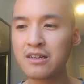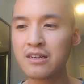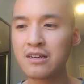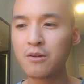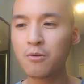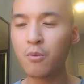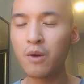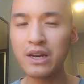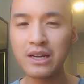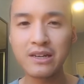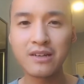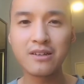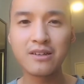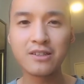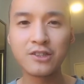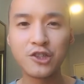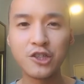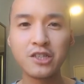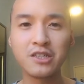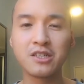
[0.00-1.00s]
what
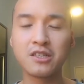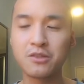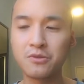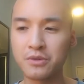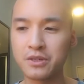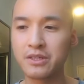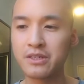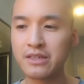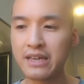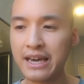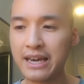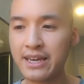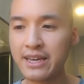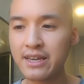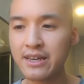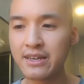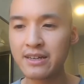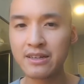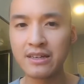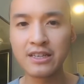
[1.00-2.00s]
Jesus was saying
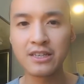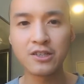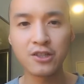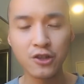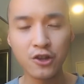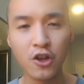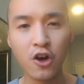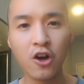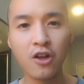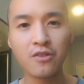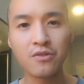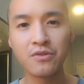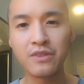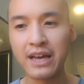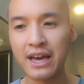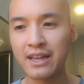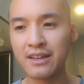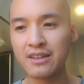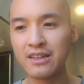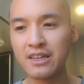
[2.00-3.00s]
here is not
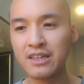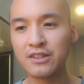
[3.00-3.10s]
that